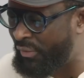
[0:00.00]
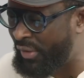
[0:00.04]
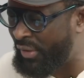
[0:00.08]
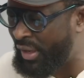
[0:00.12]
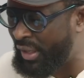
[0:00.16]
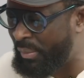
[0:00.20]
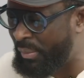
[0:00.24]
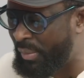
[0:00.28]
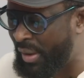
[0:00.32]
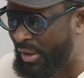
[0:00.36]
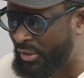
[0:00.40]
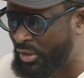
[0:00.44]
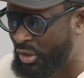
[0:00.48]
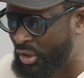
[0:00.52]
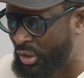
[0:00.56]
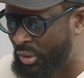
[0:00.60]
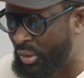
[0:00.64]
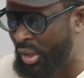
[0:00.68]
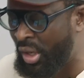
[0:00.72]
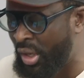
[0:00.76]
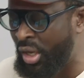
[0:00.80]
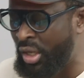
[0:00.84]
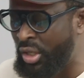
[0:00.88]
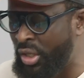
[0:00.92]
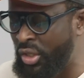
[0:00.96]
that we've heard about
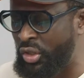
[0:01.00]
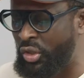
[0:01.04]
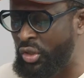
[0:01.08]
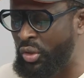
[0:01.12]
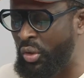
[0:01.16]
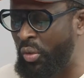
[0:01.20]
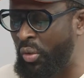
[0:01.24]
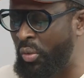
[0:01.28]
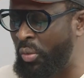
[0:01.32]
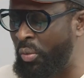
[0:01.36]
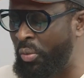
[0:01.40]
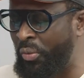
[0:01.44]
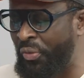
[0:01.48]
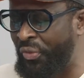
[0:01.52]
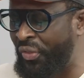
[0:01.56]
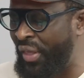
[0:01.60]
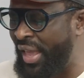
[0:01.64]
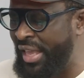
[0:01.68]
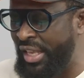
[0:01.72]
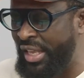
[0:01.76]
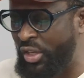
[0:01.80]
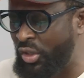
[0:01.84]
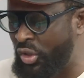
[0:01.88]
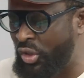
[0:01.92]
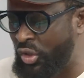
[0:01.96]
you. So
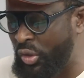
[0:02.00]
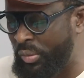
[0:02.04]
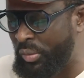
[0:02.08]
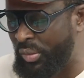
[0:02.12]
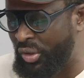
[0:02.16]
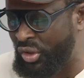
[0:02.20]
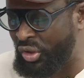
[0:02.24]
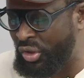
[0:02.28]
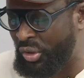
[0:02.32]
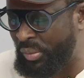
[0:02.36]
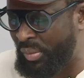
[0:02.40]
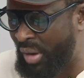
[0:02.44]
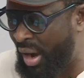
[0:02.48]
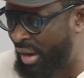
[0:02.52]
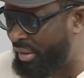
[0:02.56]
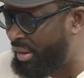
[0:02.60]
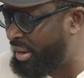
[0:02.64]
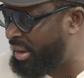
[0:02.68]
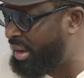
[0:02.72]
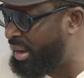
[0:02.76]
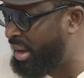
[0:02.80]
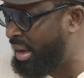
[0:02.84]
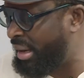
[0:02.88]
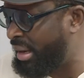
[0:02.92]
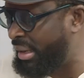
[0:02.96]
thank you so much,
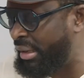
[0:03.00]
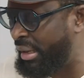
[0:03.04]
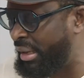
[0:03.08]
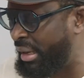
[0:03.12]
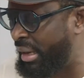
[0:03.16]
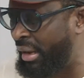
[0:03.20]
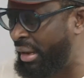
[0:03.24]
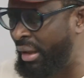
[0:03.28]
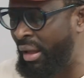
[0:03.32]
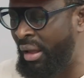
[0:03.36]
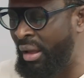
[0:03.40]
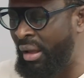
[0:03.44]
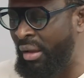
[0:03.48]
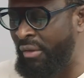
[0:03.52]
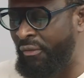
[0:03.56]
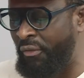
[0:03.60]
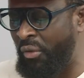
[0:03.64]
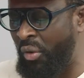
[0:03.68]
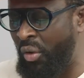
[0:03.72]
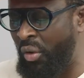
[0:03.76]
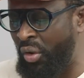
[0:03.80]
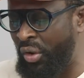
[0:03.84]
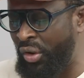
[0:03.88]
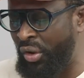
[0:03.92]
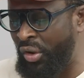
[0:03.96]
Shomari, and
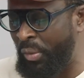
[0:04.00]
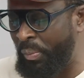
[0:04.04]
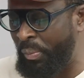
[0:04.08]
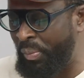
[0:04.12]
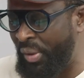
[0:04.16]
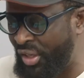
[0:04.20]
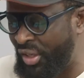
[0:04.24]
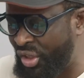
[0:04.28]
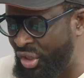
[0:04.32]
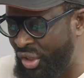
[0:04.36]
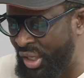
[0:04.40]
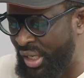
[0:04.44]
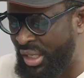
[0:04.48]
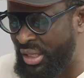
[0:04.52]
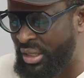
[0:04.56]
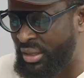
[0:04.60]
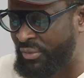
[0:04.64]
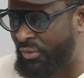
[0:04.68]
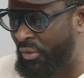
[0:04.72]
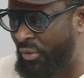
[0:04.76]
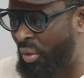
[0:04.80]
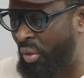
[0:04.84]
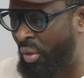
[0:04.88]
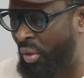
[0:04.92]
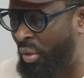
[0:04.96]
for your
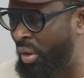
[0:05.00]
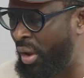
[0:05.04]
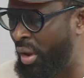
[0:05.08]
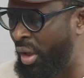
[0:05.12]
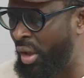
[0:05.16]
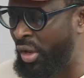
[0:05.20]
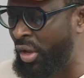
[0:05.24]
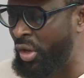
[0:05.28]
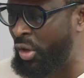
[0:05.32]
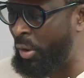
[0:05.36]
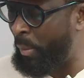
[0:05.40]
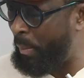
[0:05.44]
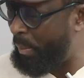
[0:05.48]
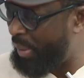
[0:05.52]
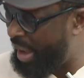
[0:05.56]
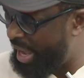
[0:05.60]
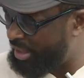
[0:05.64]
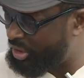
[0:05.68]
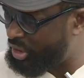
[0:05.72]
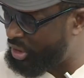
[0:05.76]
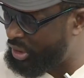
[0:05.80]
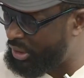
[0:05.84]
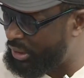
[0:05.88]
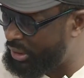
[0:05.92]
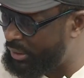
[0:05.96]
patience, for your
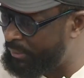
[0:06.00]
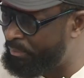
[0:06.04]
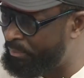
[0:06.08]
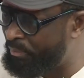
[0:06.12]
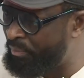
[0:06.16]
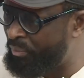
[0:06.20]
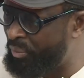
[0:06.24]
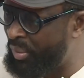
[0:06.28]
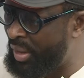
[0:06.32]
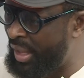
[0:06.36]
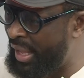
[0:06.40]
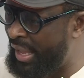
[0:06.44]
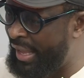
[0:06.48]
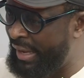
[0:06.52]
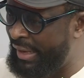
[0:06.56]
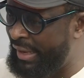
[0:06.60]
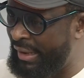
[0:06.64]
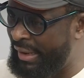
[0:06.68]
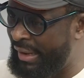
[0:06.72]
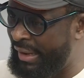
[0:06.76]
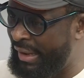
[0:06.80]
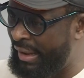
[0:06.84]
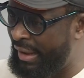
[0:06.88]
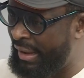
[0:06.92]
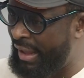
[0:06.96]
passion.
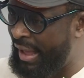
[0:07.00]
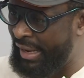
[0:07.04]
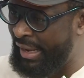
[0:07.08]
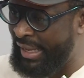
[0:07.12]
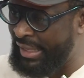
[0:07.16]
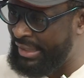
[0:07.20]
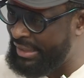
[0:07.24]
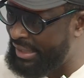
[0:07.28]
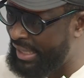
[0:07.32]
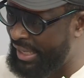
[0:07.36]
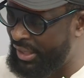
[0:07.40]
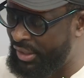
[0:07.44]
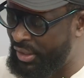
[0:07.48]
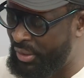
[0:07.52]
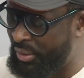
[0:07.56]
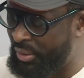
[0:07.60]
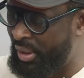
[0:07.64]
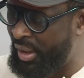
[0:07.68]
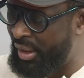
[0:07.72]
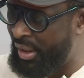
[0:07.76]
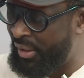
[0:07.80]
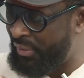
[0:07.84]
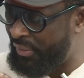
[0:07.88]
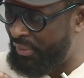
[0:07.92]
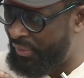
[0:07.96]
And I can tell
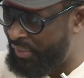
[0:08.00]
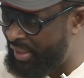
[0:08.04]
you,